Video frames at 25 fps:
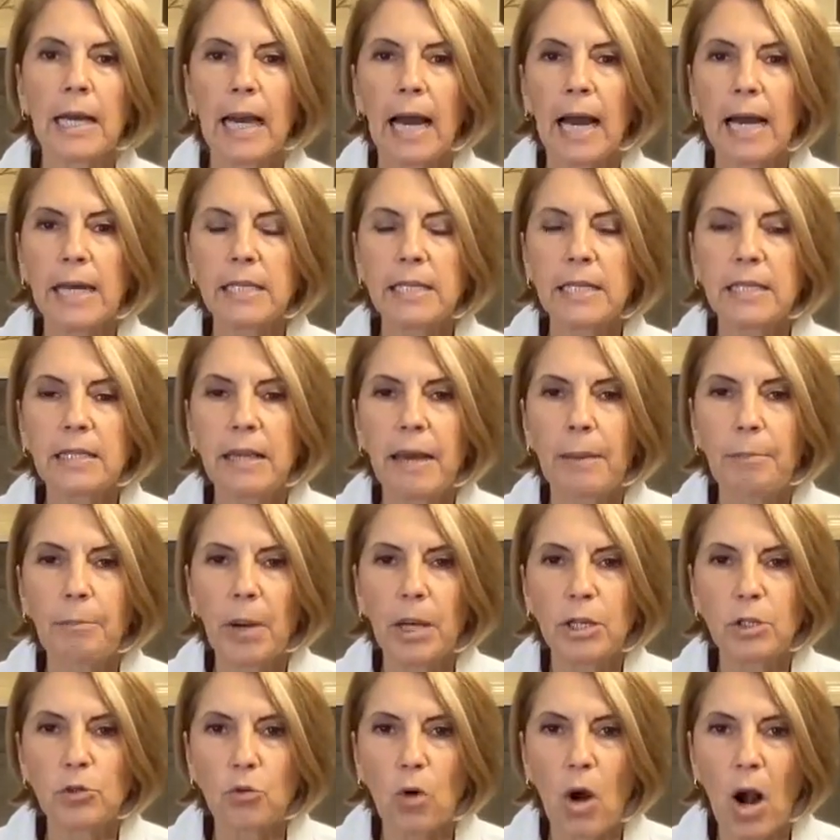I did that
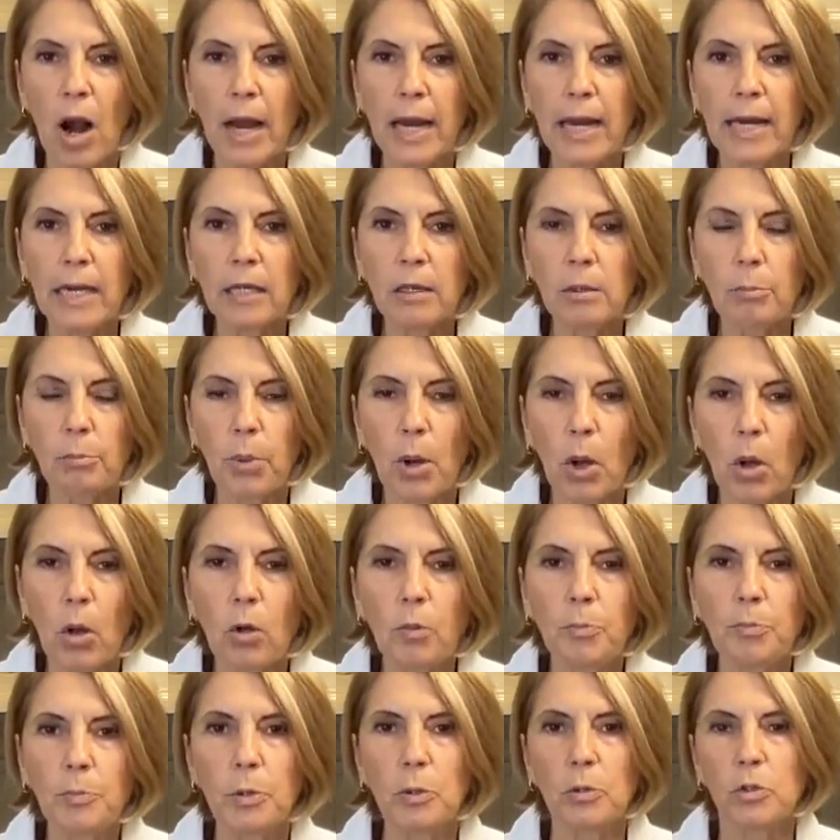by drying the
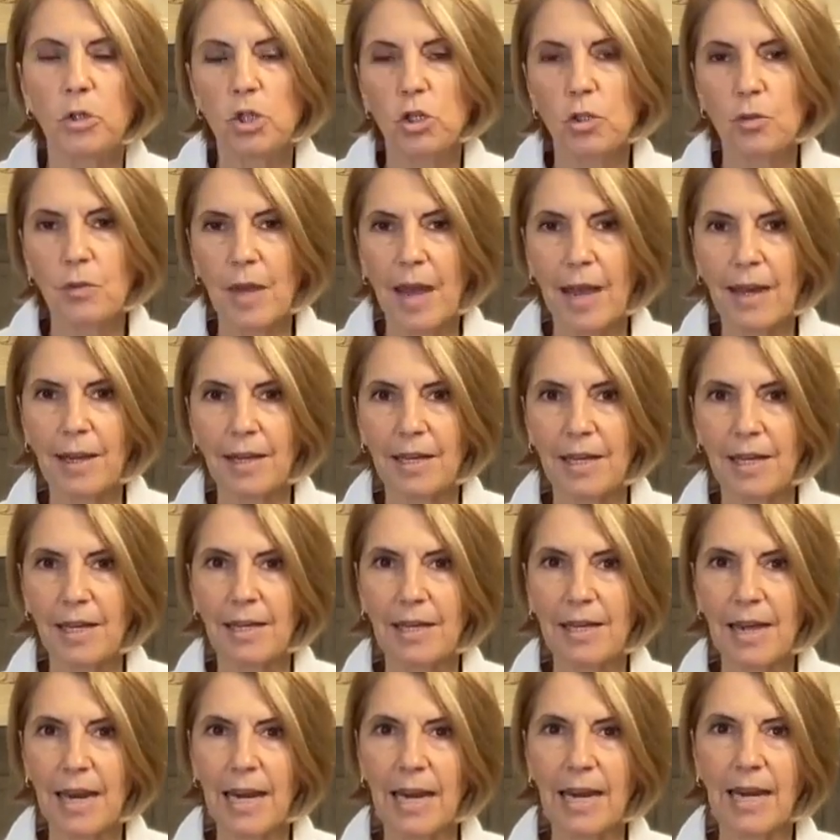pulp. You can do that
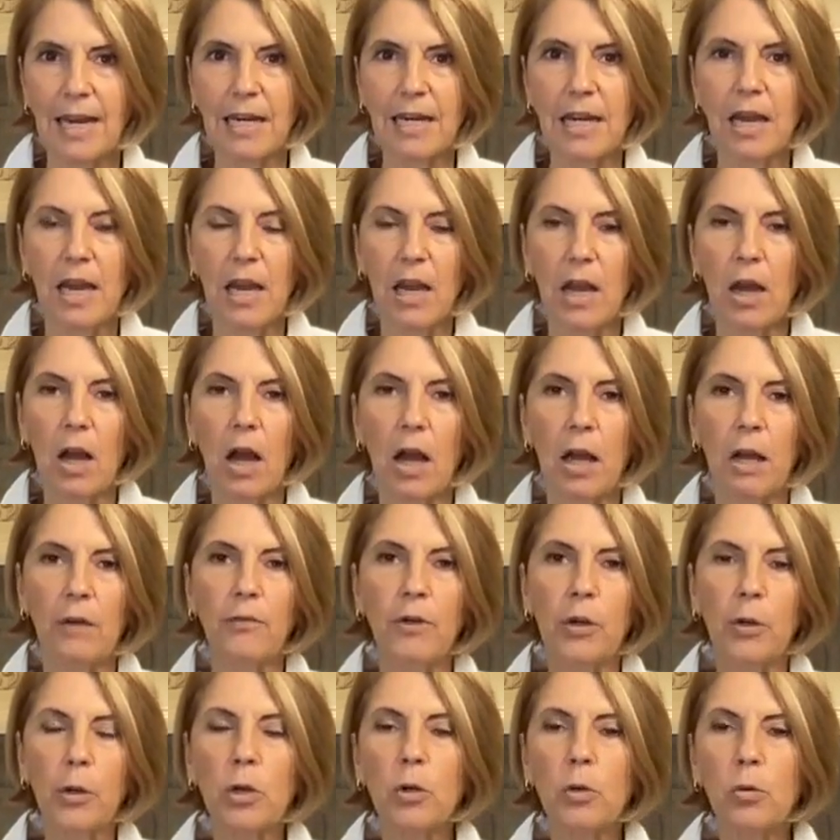in a
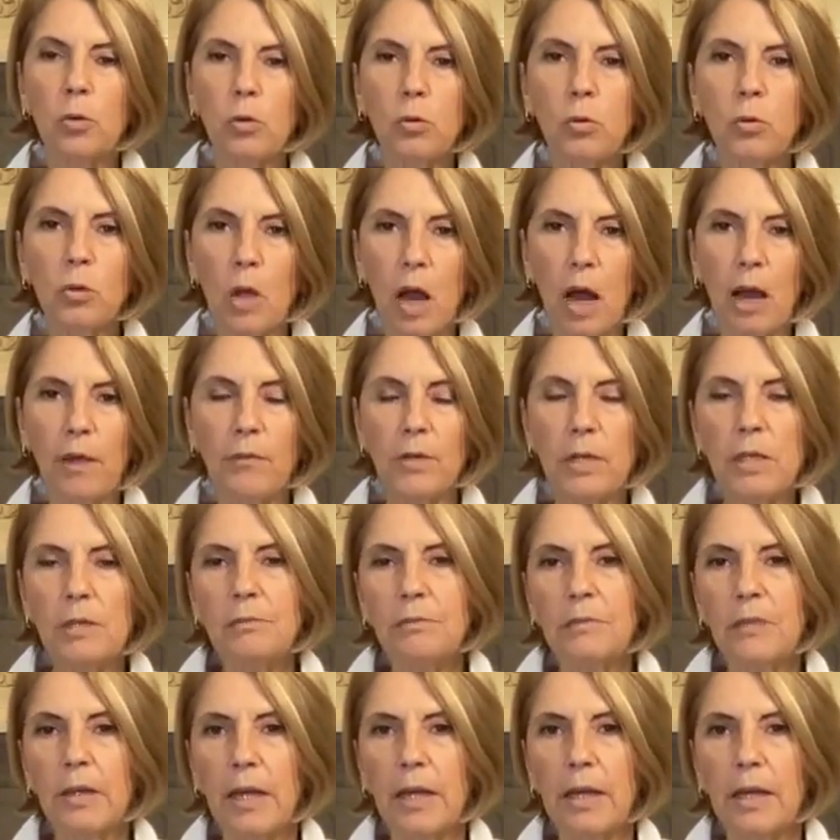very cool
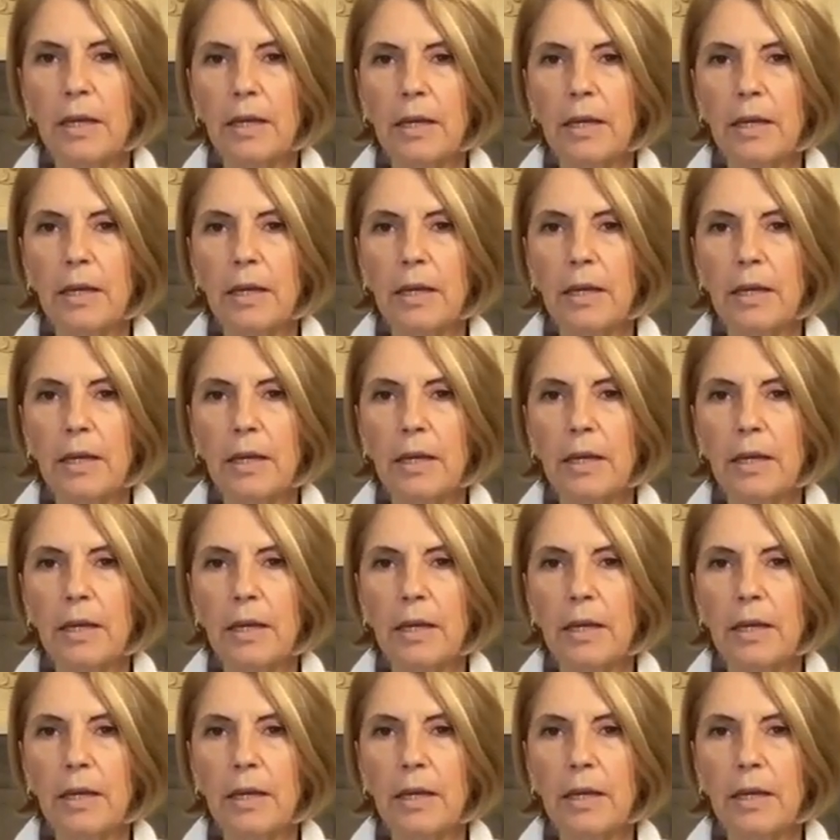oven,